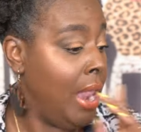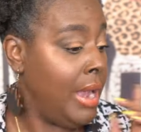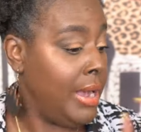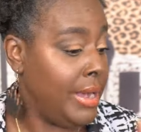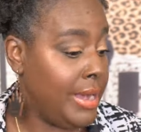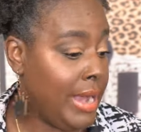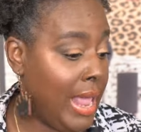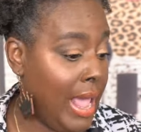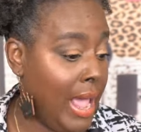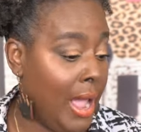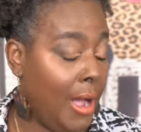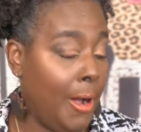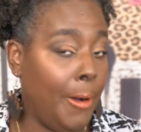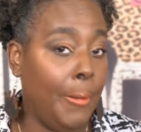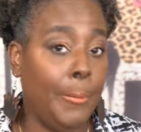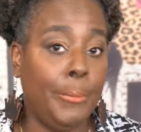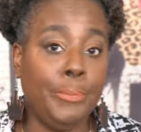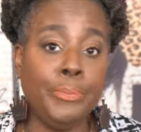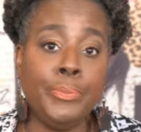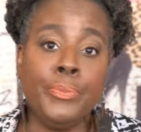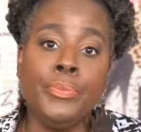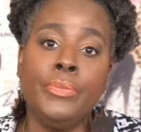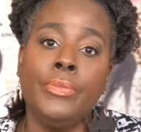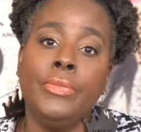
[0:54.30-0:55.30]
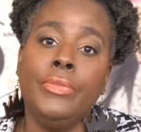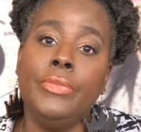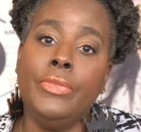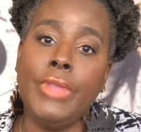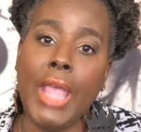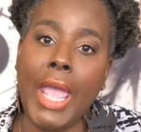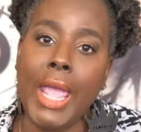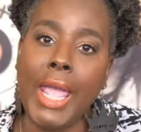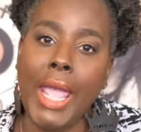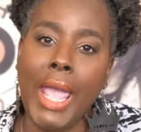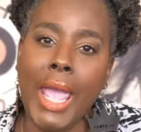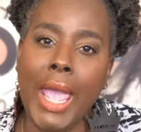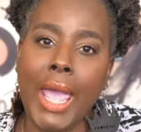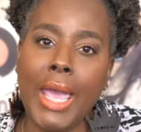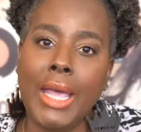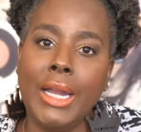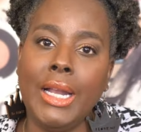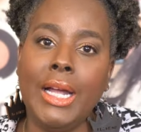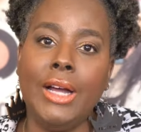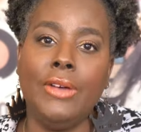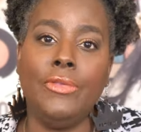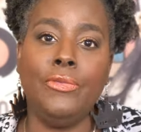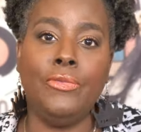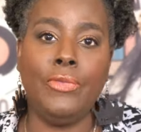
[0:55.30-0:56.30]
Now, they had
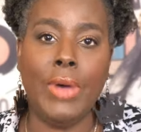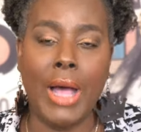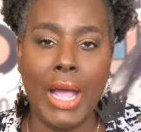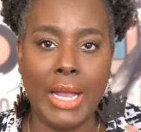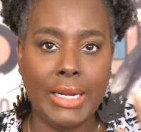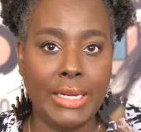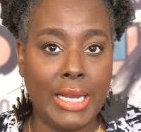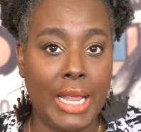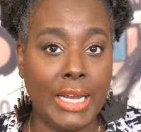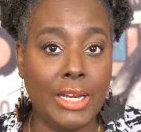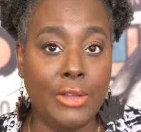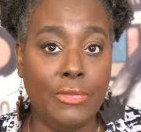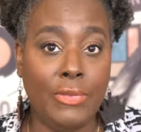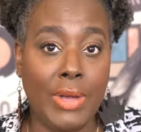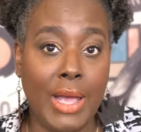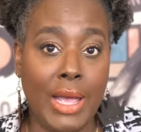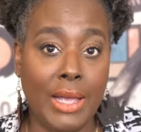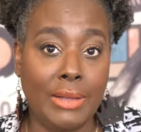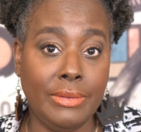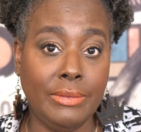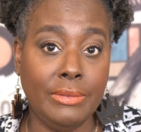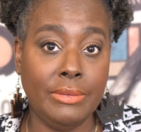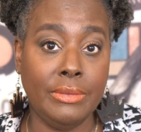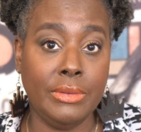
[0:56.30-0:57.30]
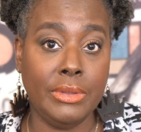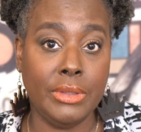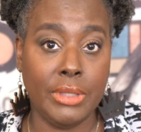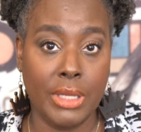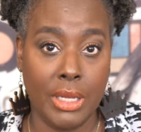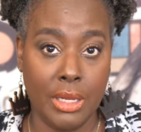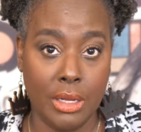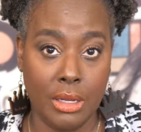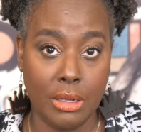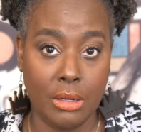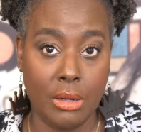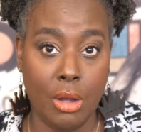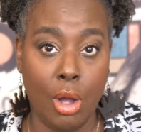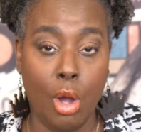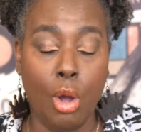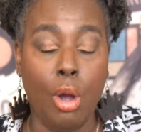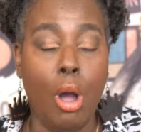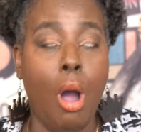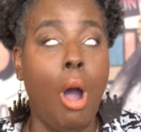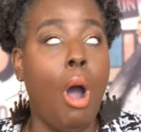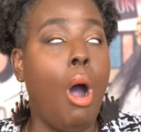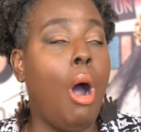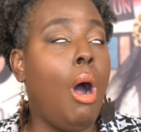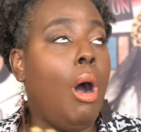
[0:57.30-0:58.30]
a $5.95 sale
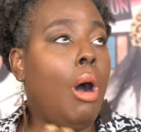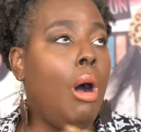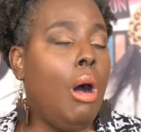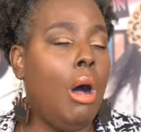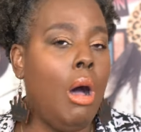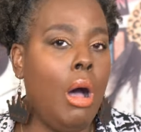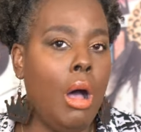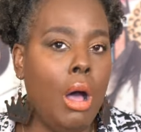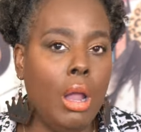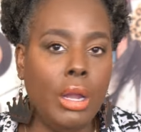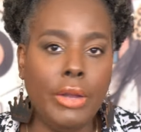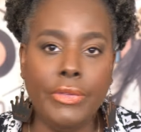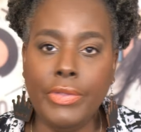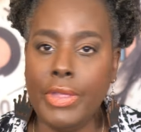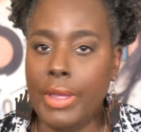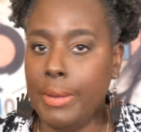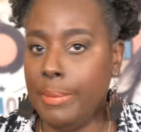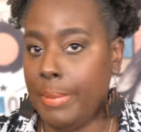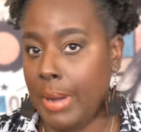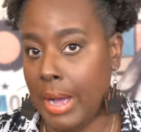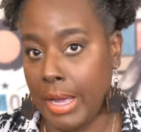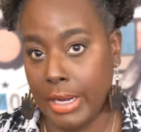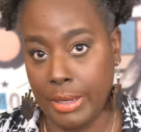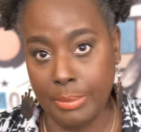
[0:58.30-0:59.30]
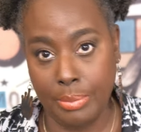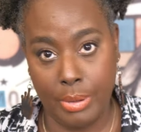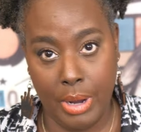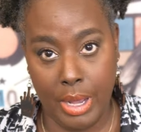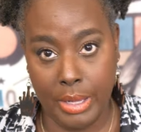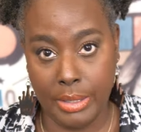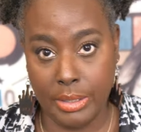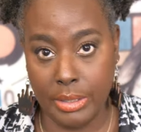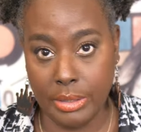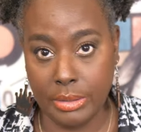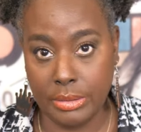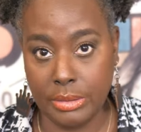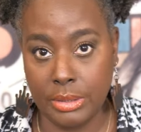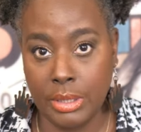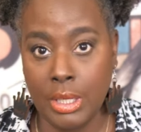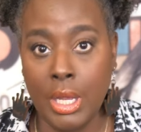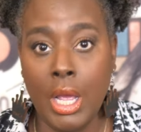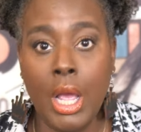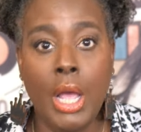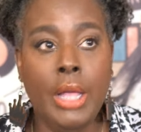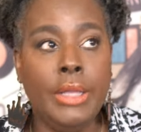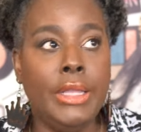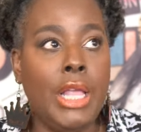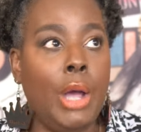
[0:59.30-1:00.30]
on all of their body products.
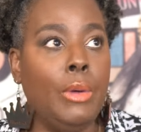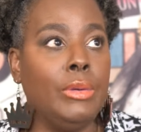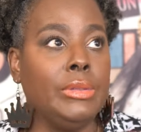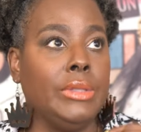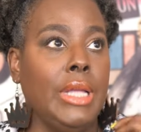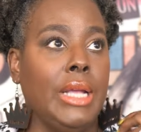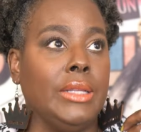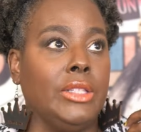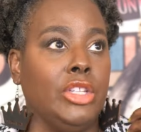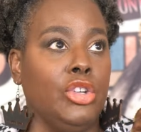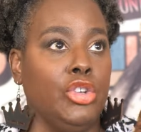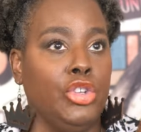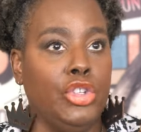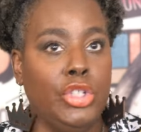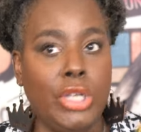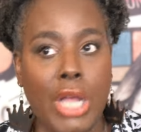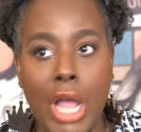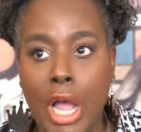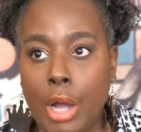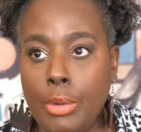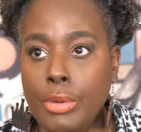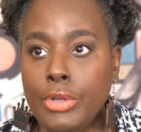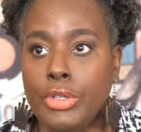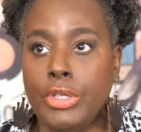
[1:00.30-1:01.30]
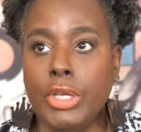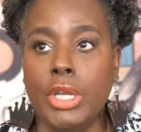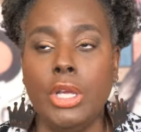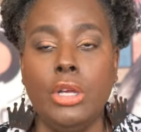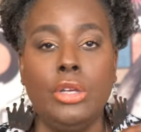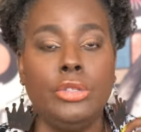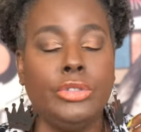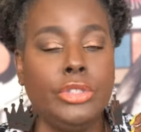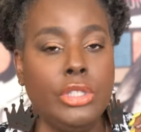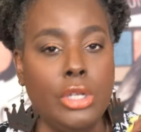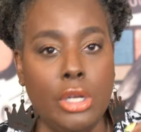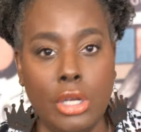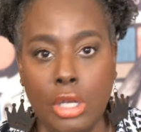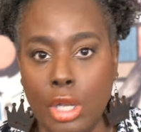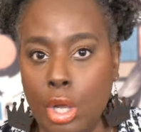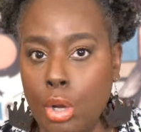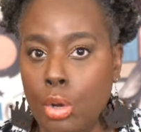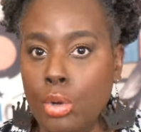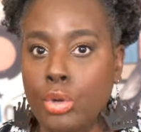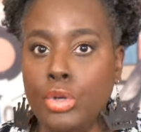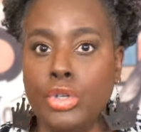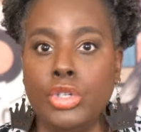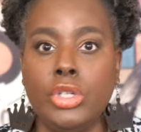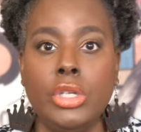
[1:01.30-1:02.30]
That was like their shower gels, their
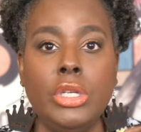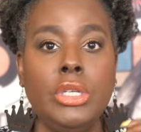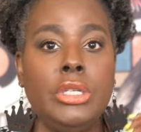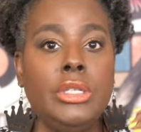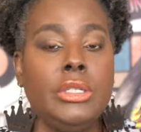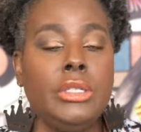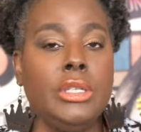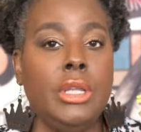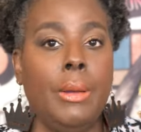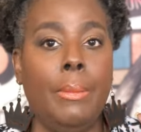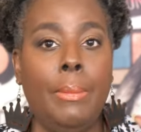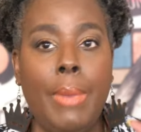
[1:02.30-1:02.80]
lotions, their